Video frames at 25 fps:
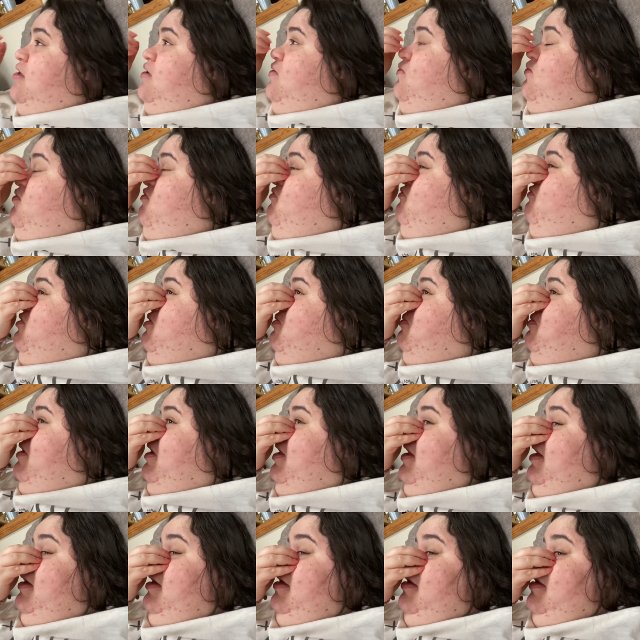We, we
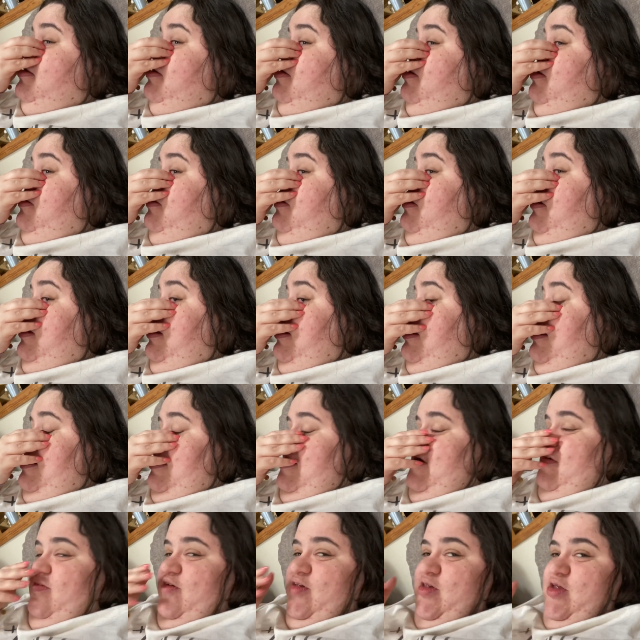probably
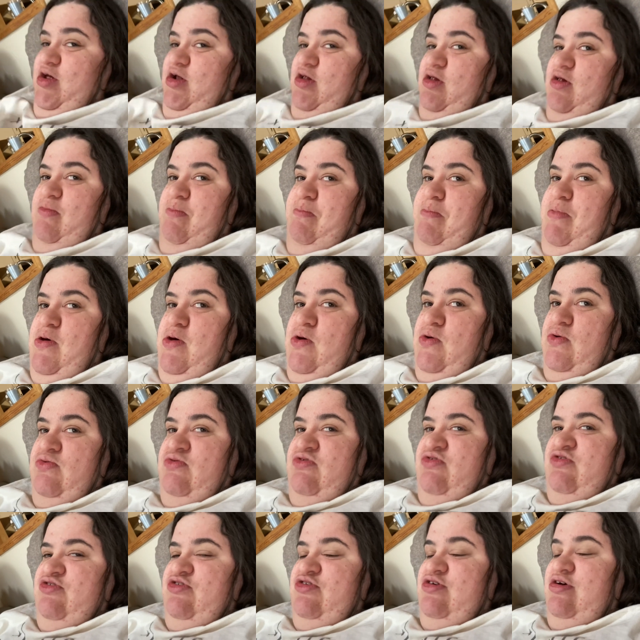have a little
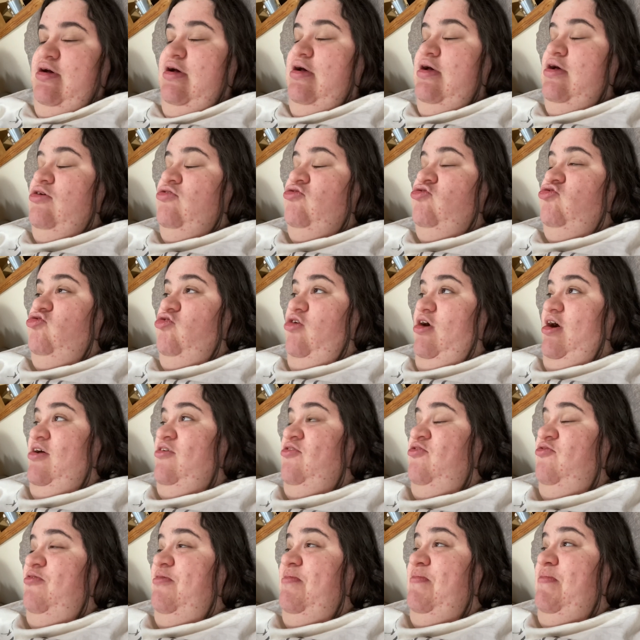post
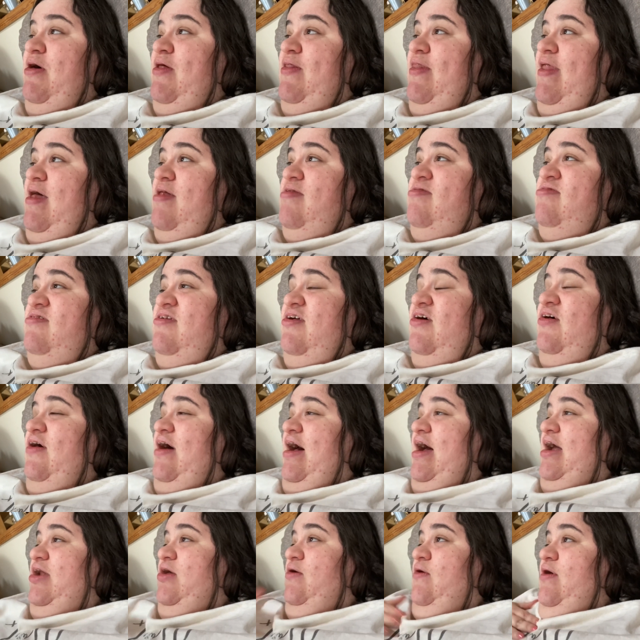stress from all that still.
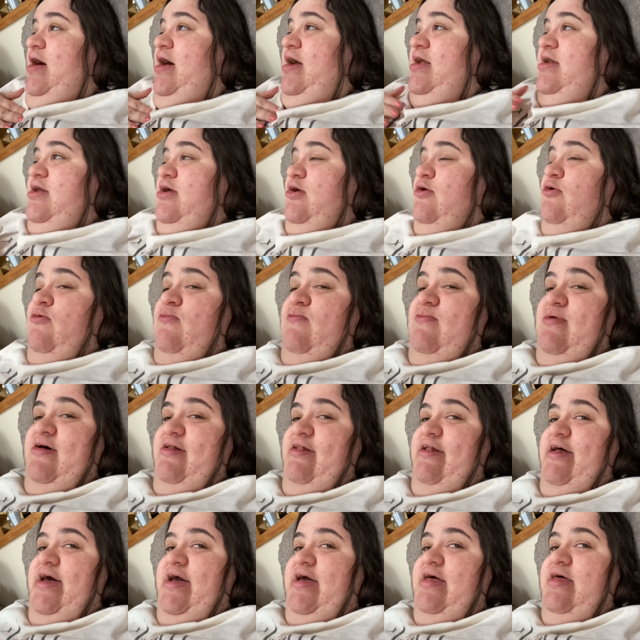I know I do, but
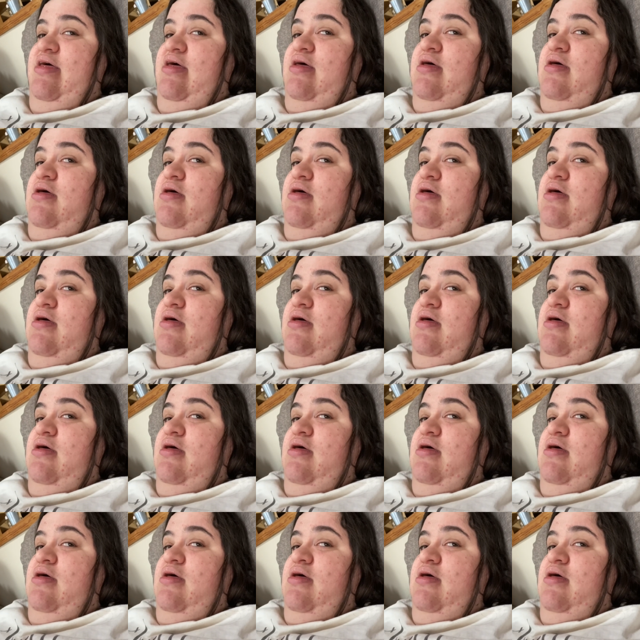like,